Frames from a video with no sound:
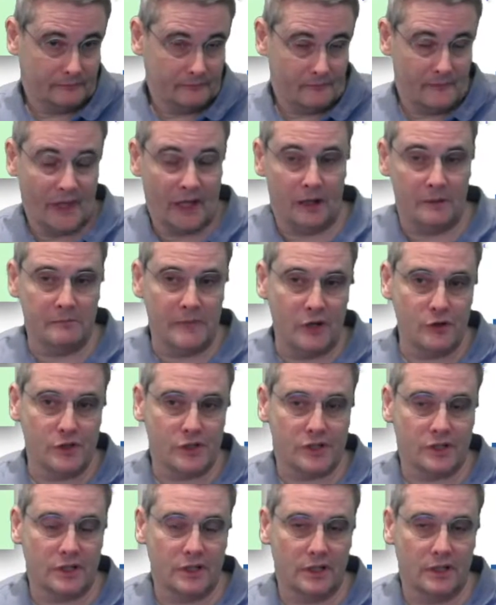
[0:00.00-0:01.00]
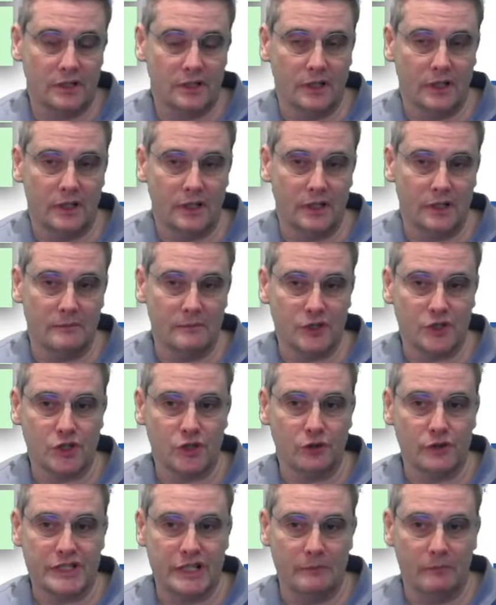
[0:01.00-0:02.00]
And most
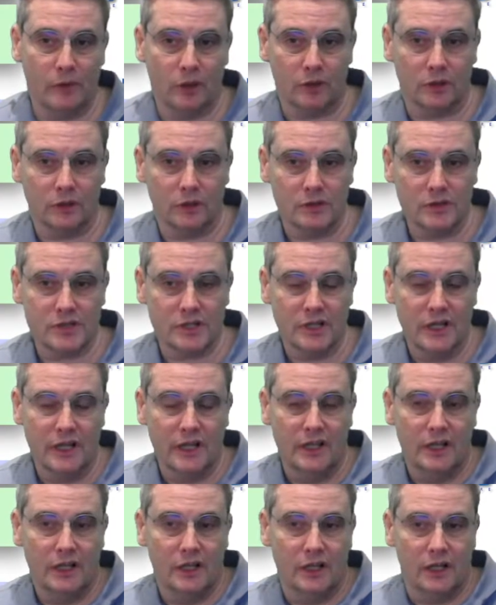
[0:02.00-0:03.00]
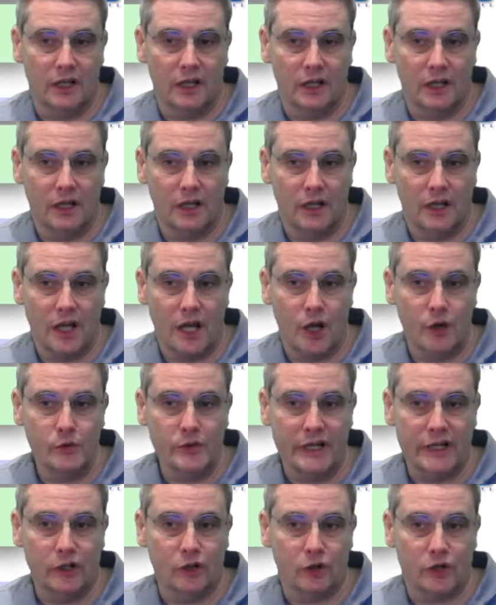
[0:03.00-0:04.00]
maturity models
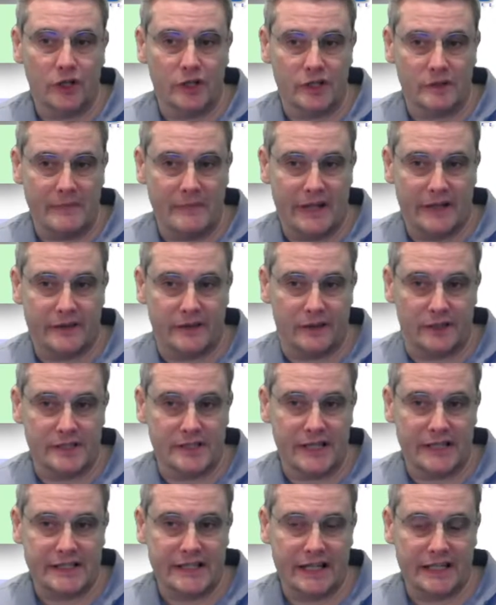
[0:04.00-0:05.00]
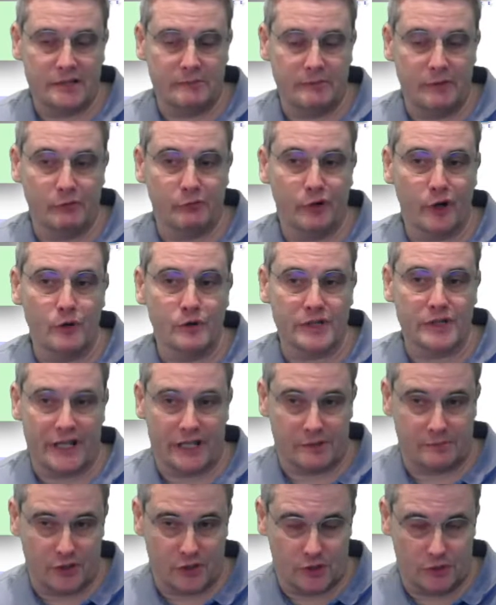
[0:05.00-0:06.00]
only look at the methods. They tend to be
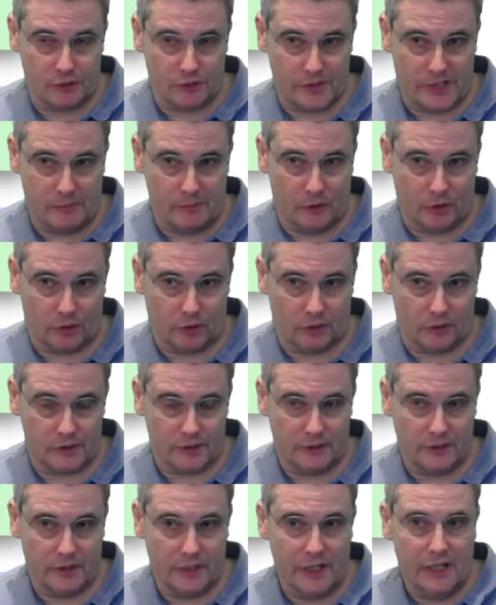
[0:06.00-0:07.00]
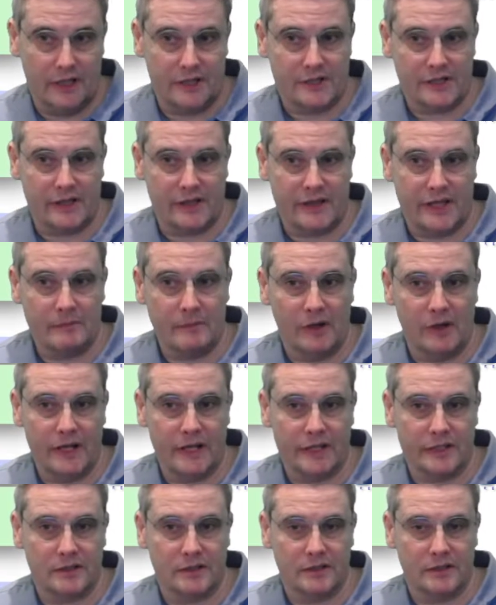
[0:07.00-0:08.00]
process maturity models. So they
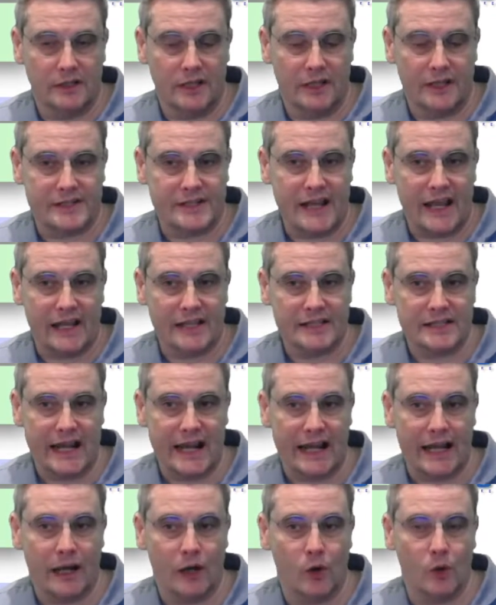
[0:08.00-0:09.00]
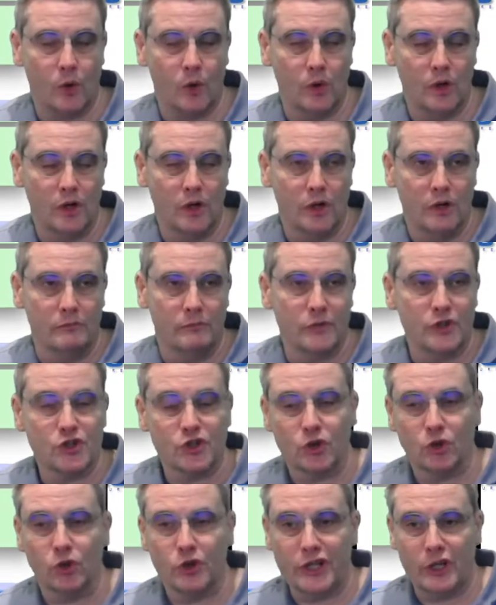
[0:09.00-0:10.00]
might assess how
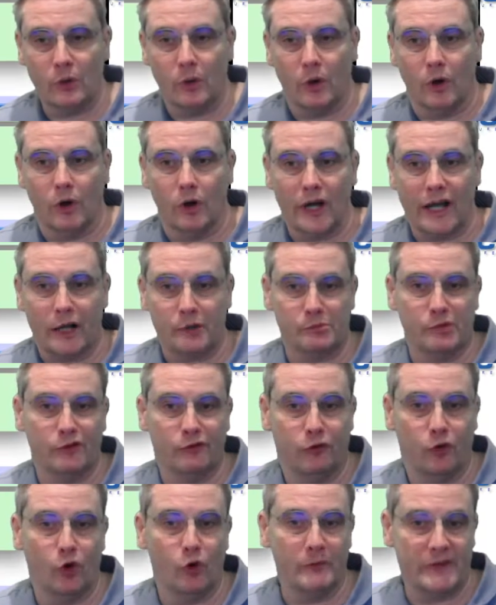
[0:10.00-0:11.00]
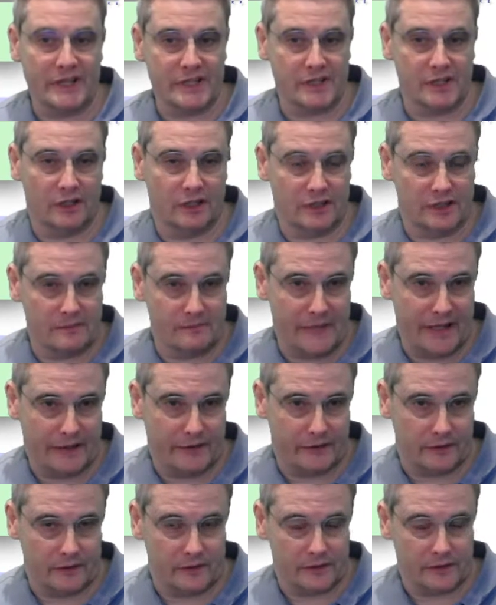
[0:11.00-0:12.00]
mature you are at performing certain
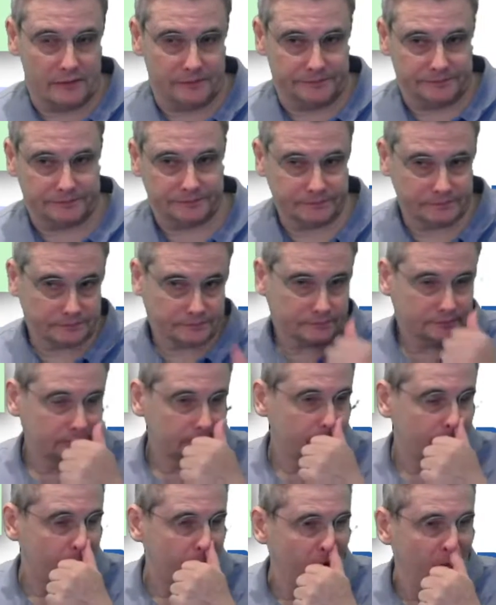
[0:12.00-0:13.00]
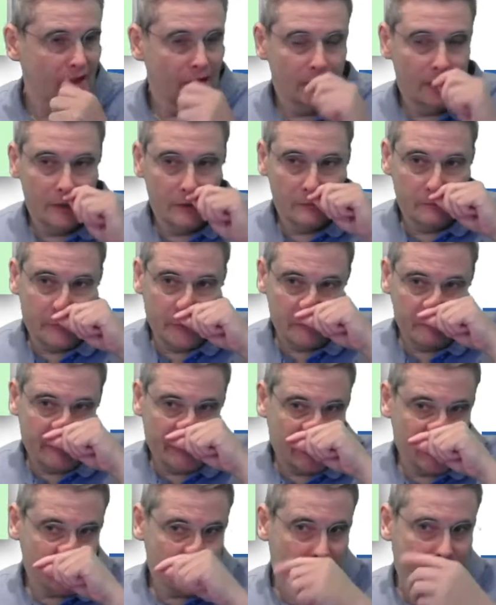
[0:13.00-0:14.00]
methods. But
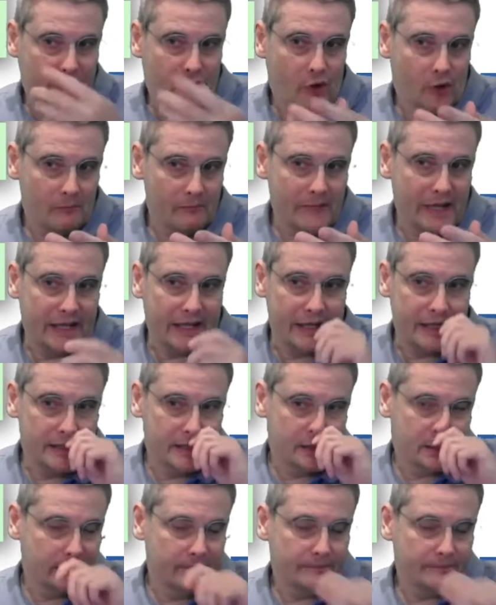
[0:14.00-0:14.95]
because we've got MACE,